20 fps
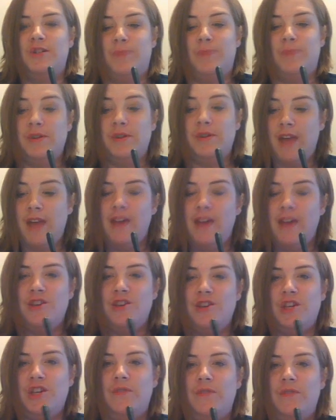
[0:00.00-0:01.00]
birthday.
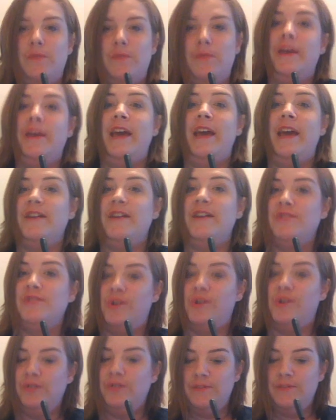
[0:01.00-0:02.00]
She will be 8 years
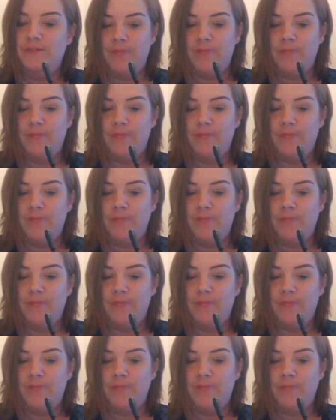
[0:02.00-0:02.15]
old.